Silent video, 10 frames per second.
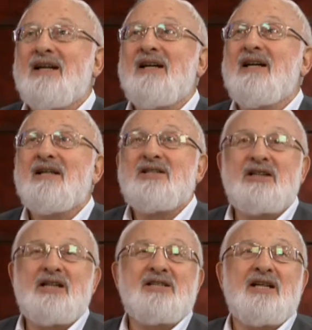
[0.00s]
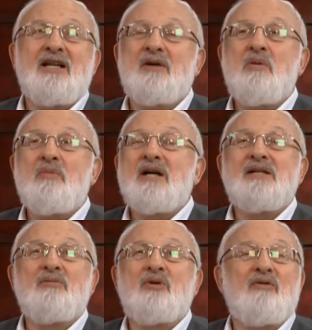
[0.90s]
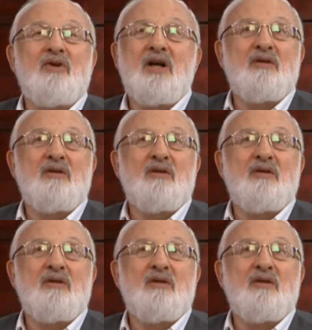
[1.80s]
Happiness doesn't need to be that